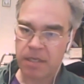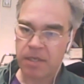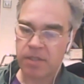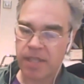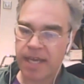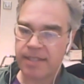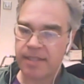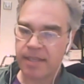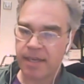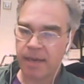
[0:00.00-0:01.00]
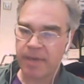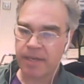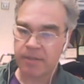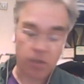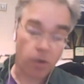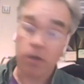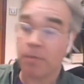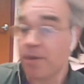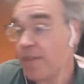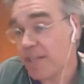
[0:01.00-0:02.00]
So that's the, I mean, so
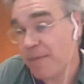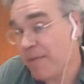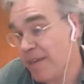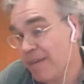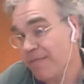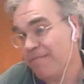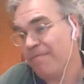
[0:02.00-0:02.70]
Hurlburt thinks maybe